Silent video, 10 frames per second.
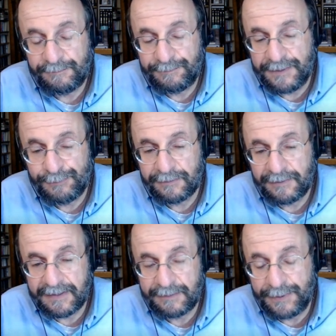people
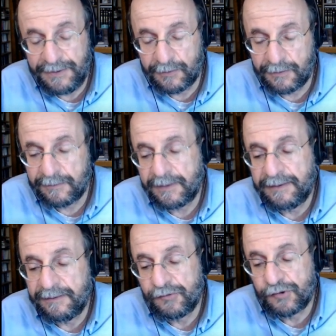like Peter
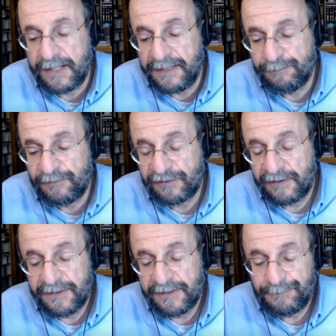and James
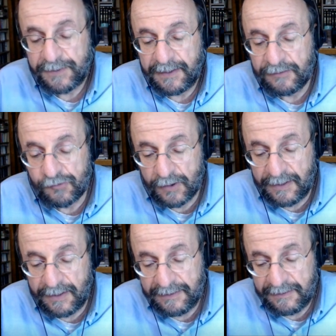and
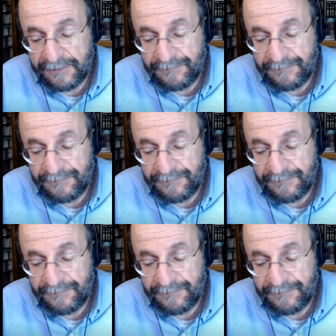John.